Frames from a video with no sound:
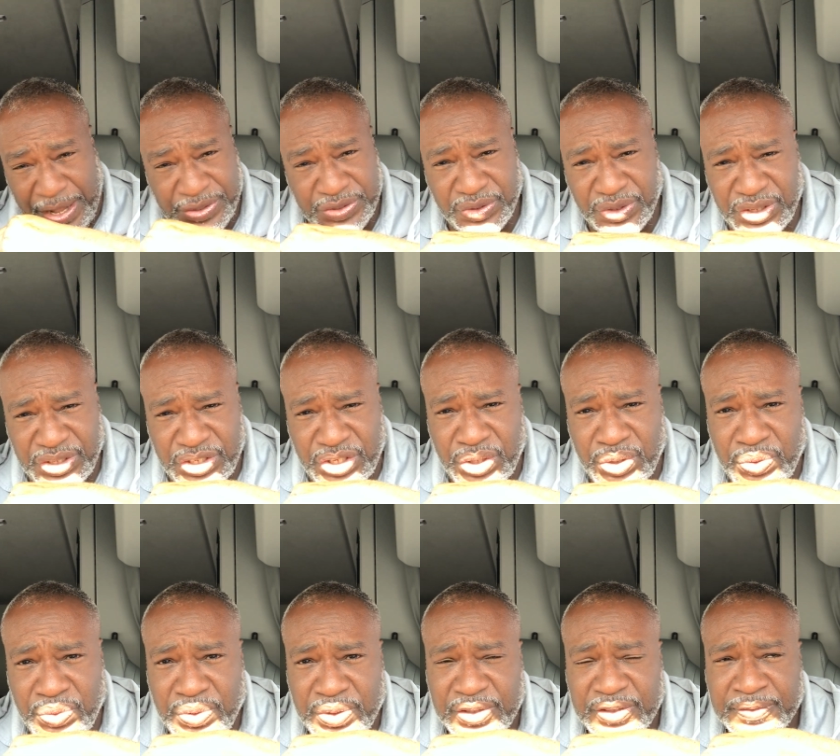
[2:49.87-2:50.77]
was gonna
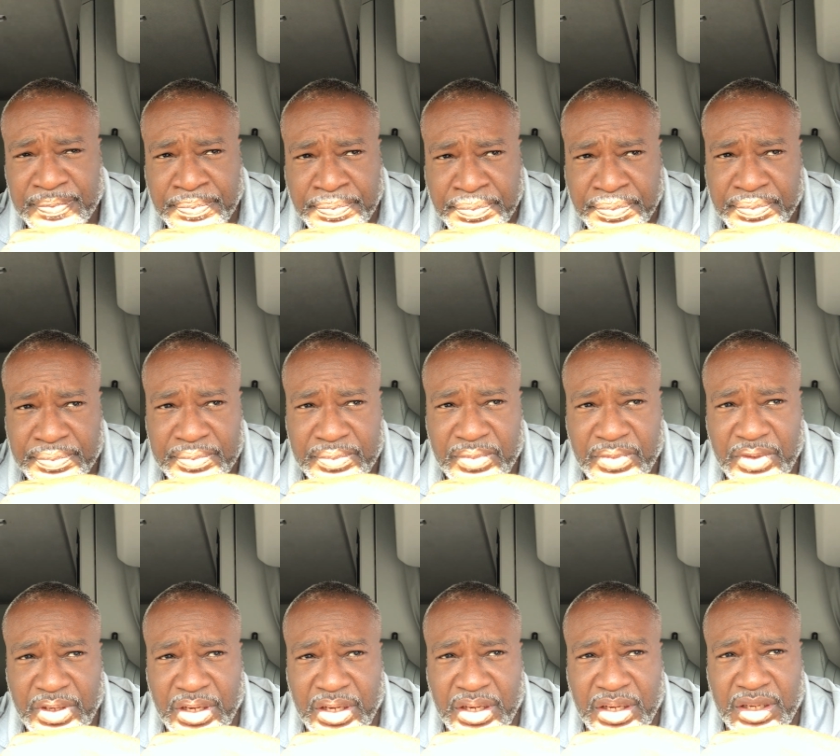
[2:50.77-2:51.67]
do
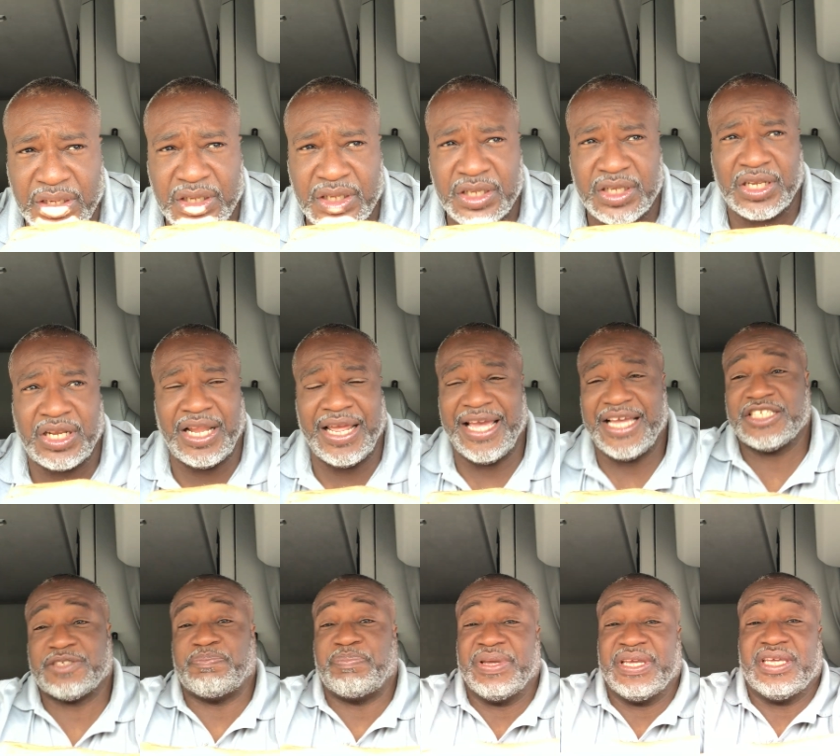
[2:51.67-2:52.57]

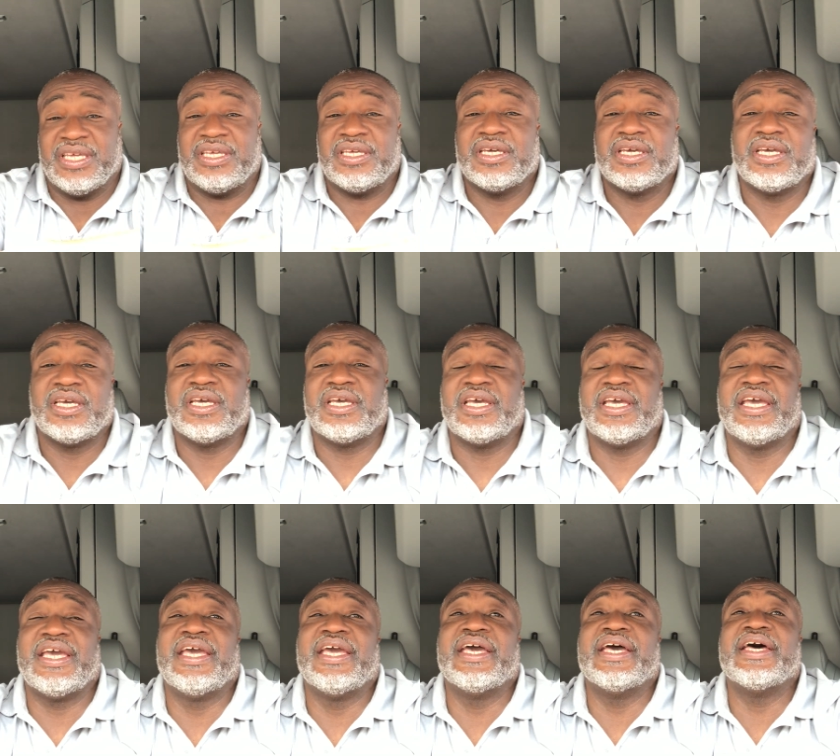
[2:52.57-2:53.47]
Class B
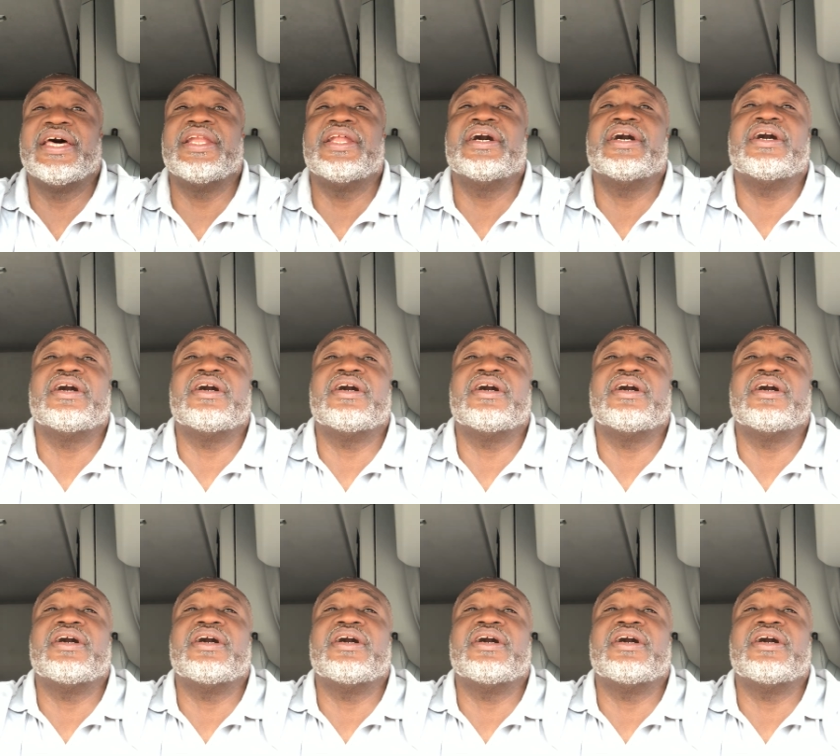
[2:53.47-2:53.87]
and